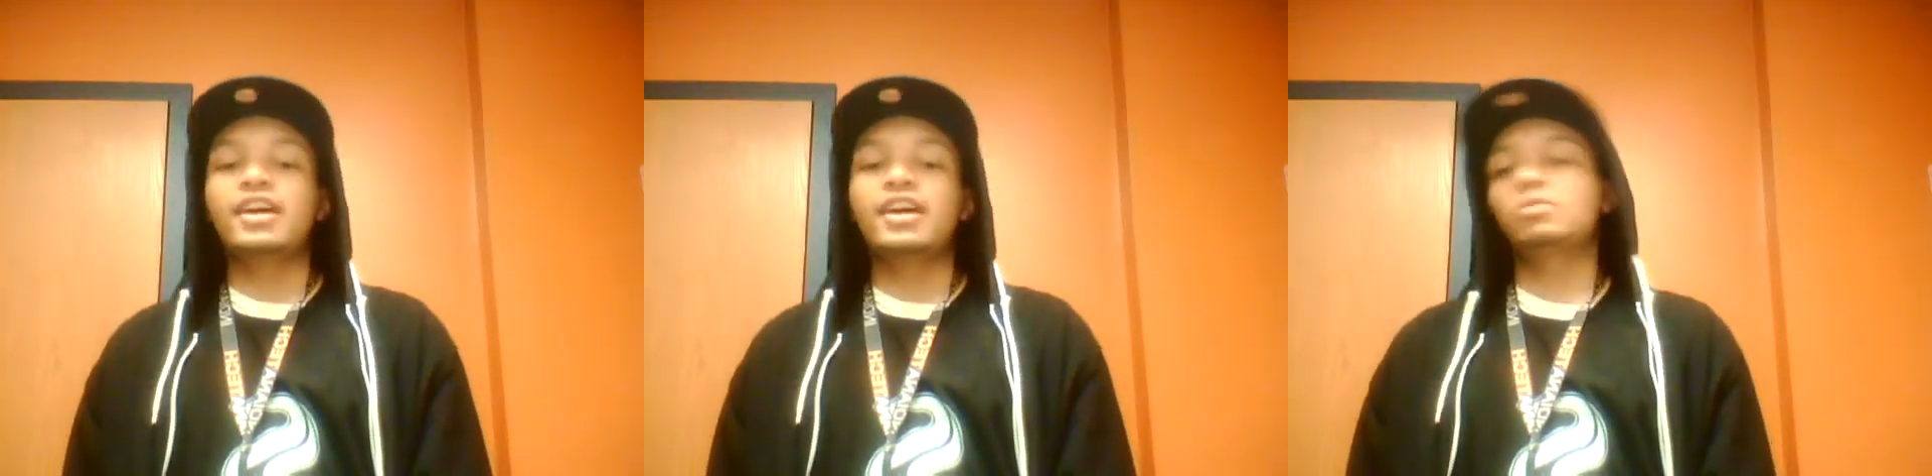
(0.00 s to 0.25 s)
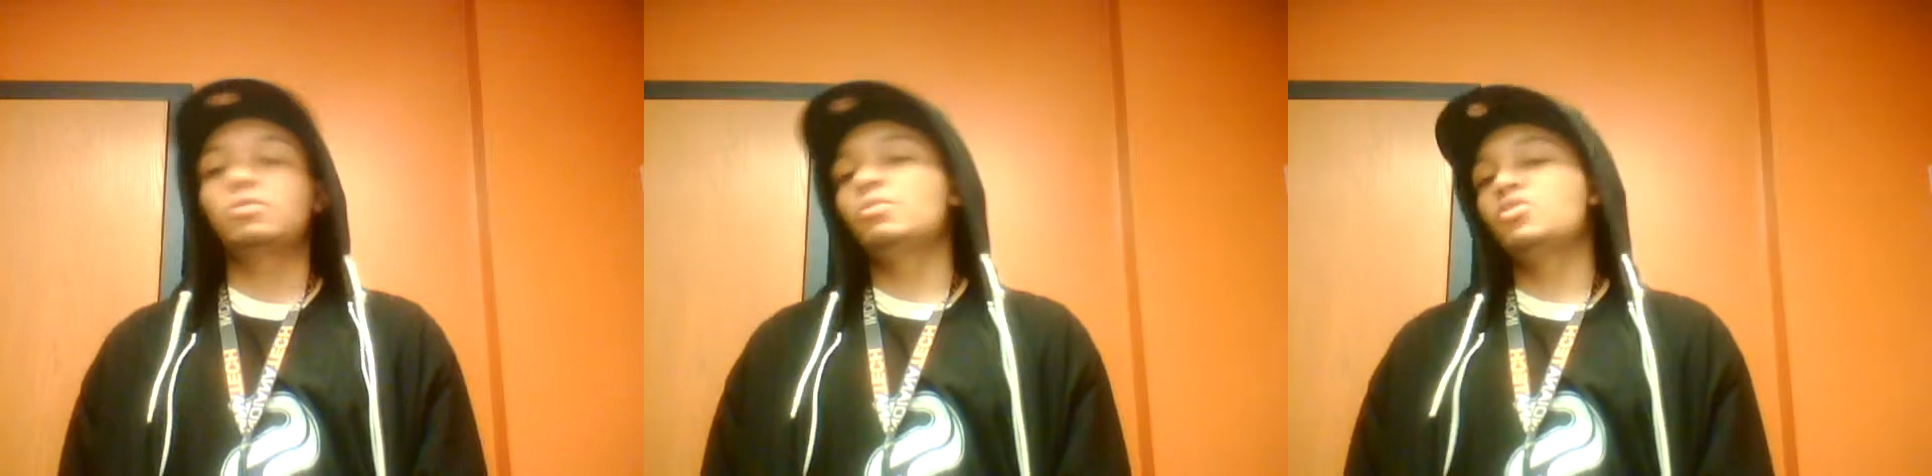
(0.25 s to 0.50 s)

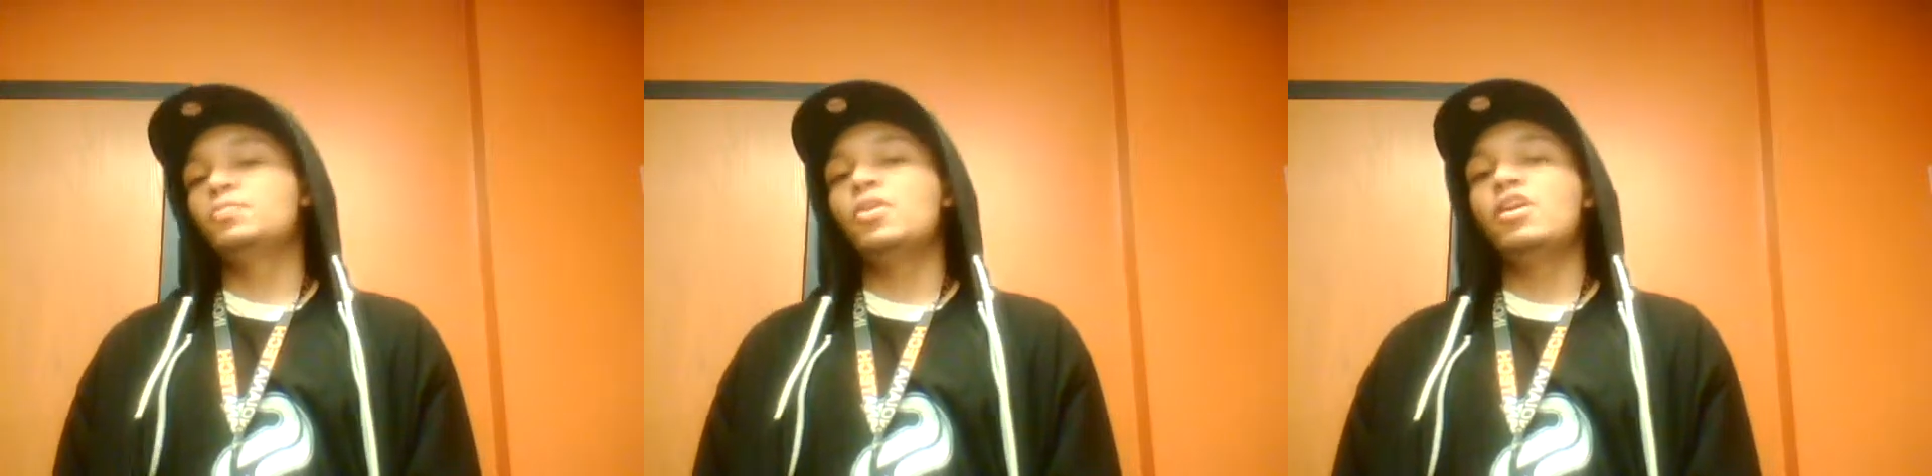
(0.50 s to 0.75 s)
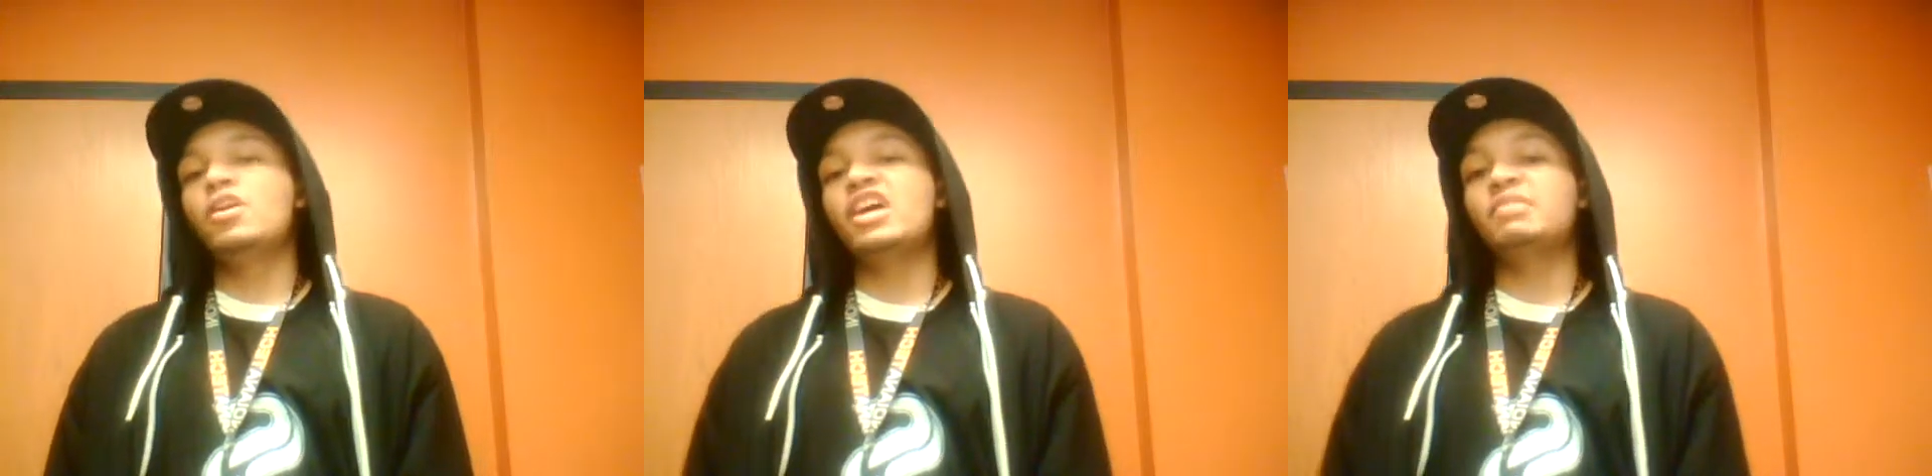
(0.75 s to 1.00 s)
And pretty much
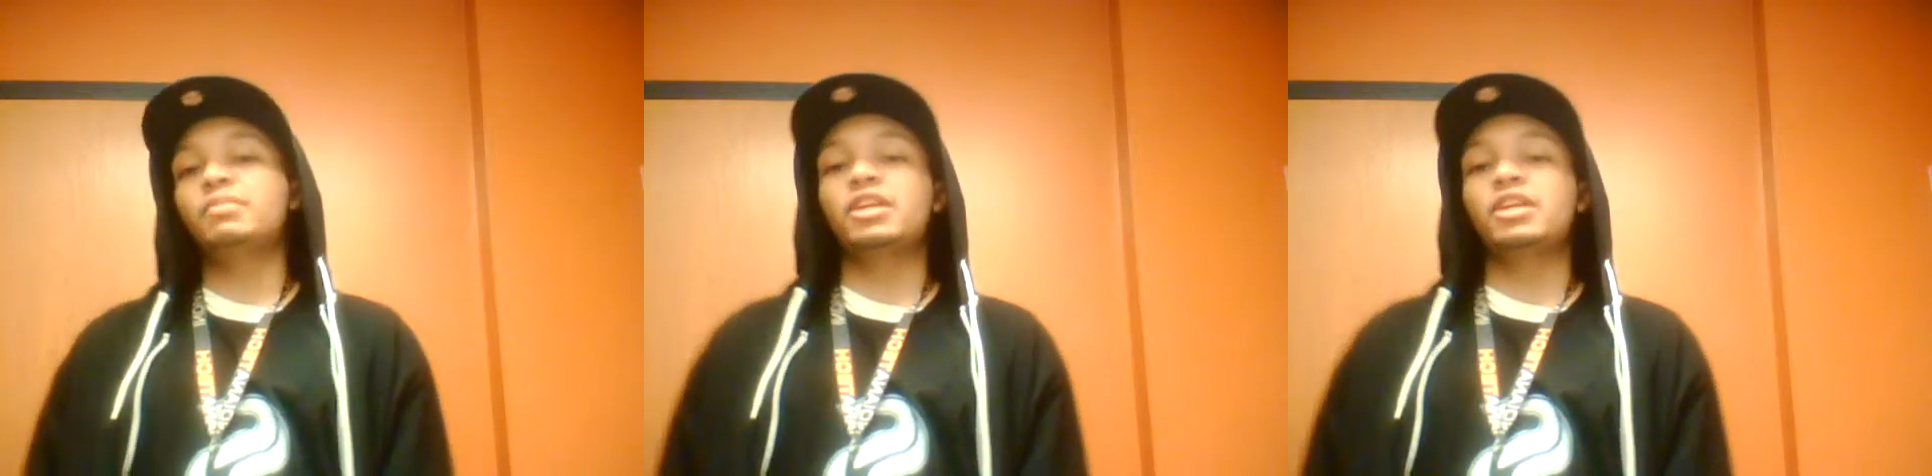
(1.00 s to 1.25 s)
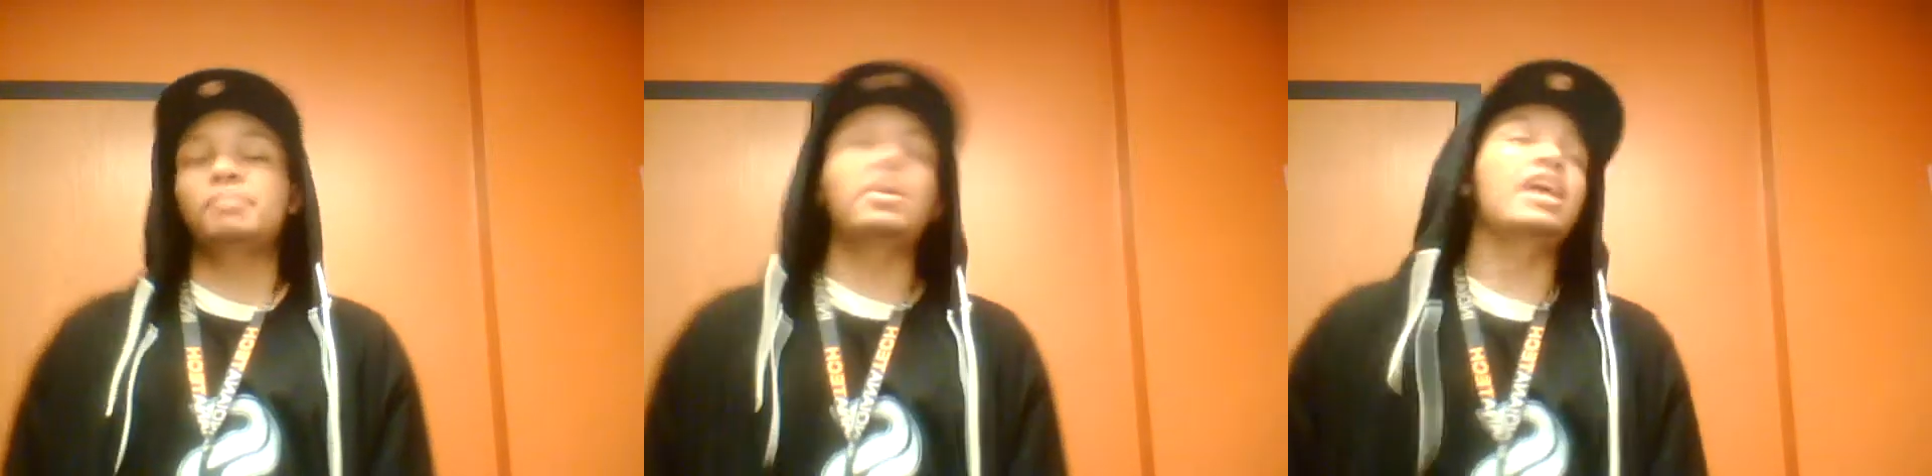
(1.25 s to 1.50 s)
Paul Heyman played